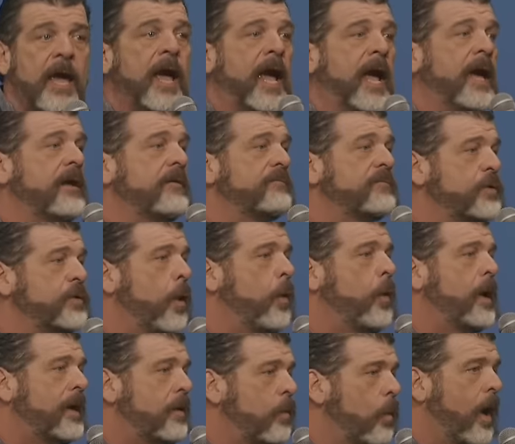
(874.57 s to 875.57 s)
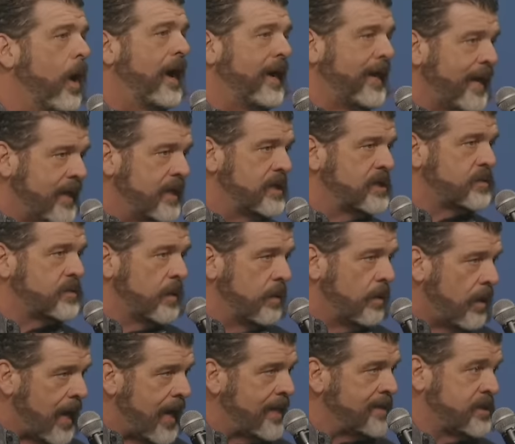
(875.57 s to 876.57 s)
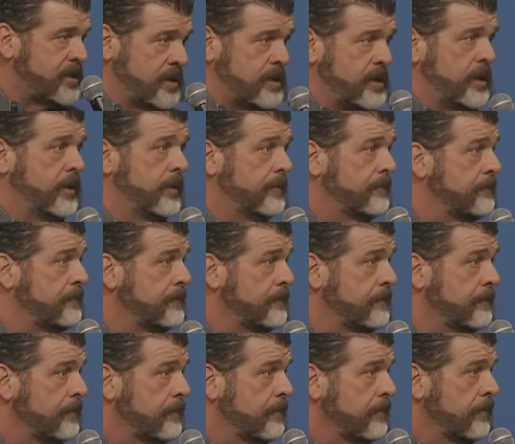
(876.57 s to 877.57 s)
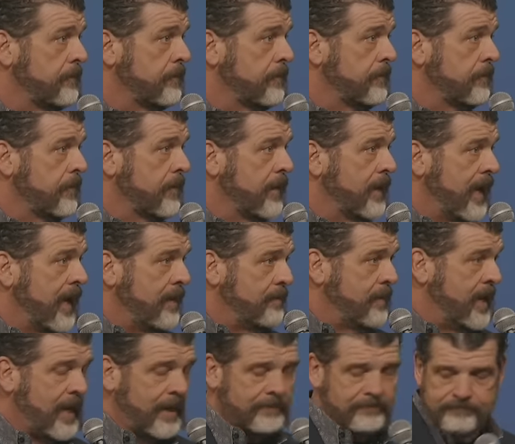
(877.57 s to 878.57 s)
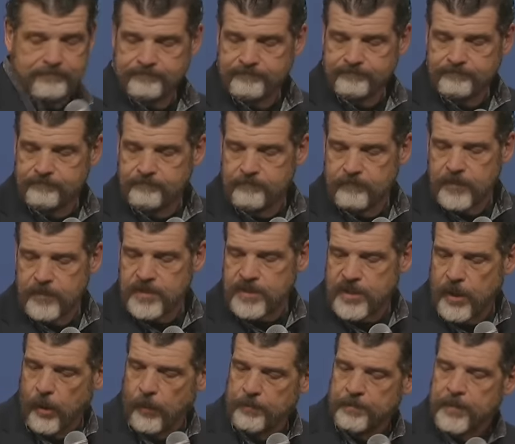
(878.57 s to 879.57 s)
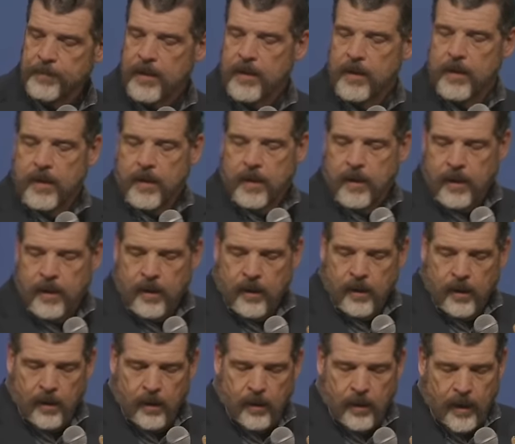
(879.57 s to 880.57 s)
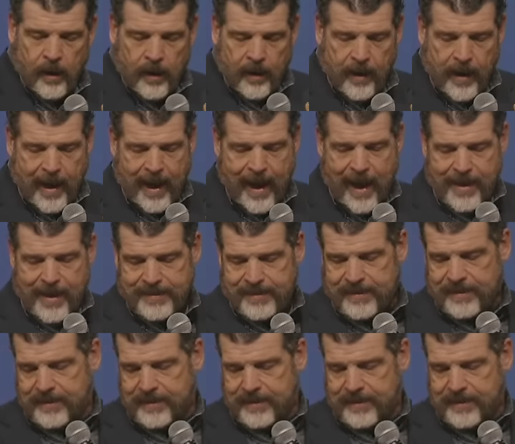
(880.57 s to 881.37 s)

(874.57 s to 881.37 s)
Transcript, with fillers: and of knowing what Israel ought to do. Amen. So, at